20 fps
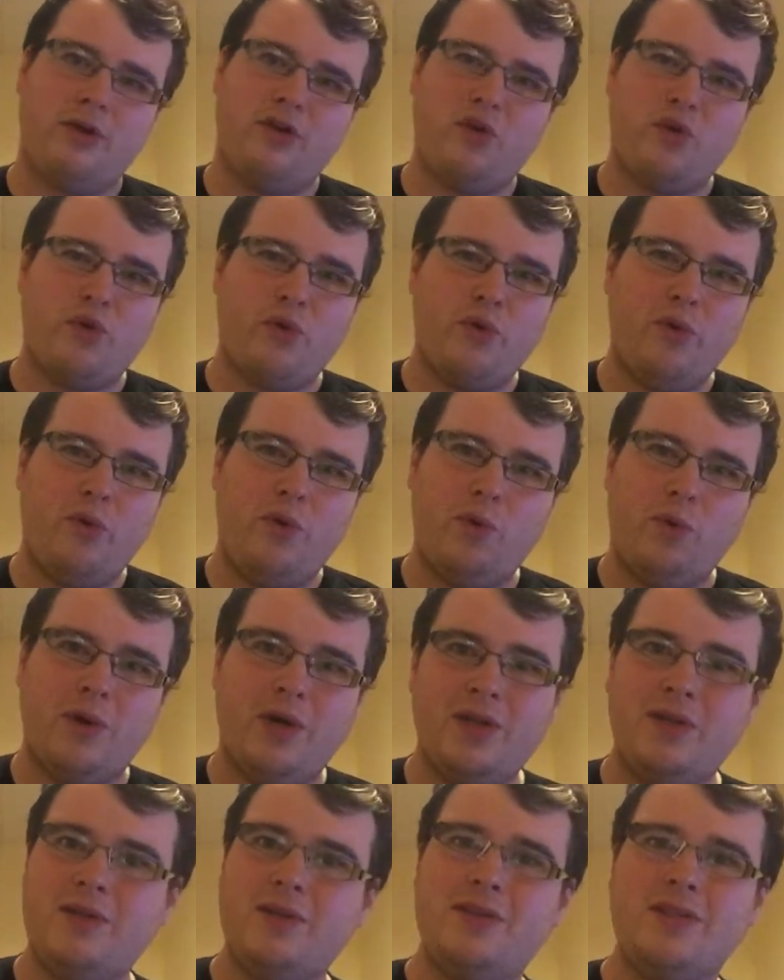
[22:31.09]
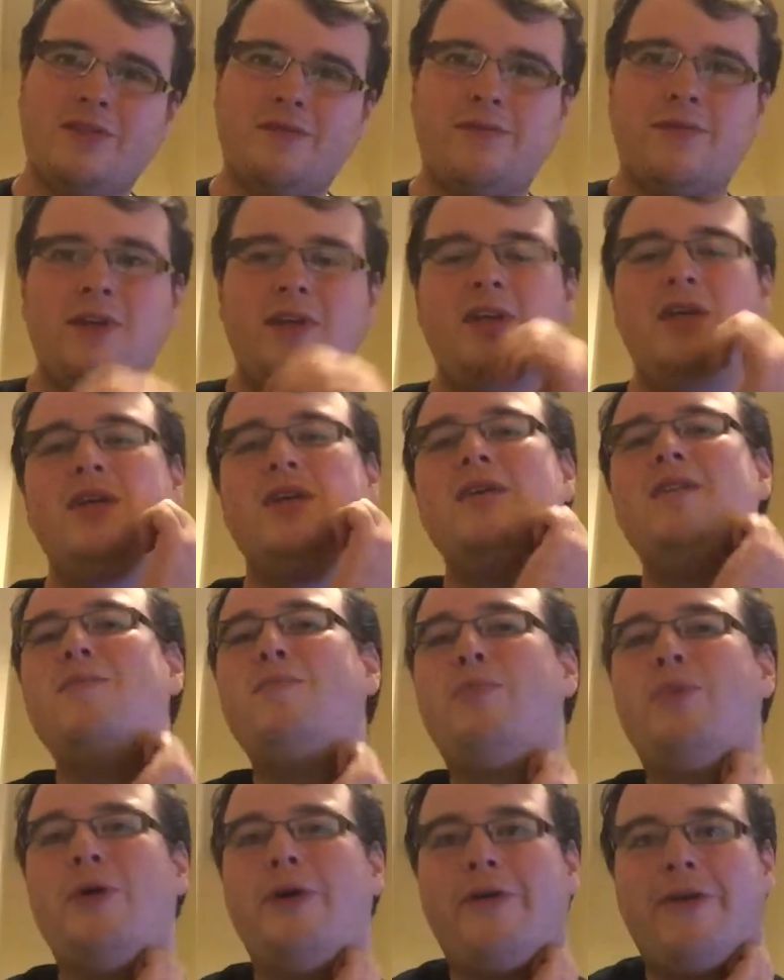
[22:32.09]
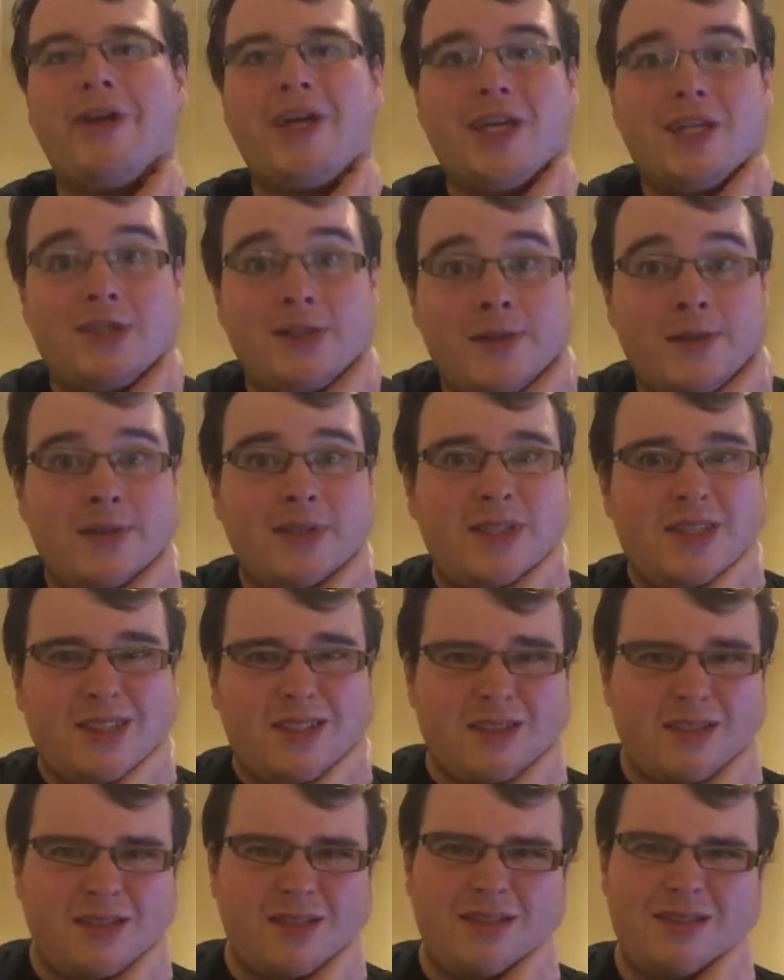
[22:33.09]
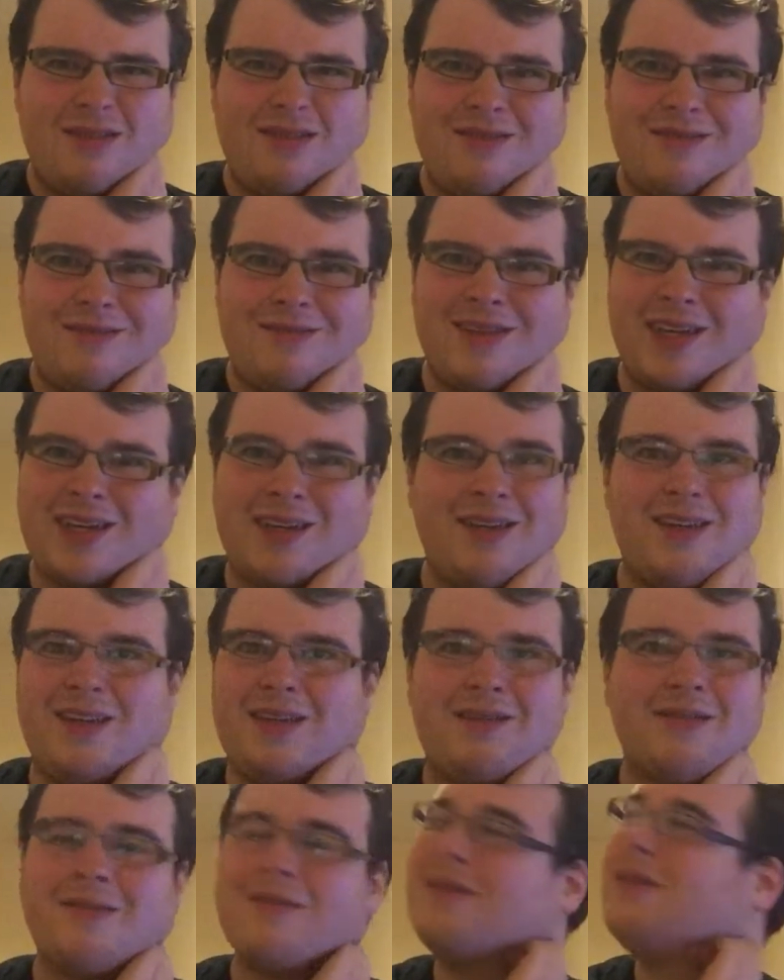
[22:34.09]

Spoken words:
cruel world of boring adultness? I don't know.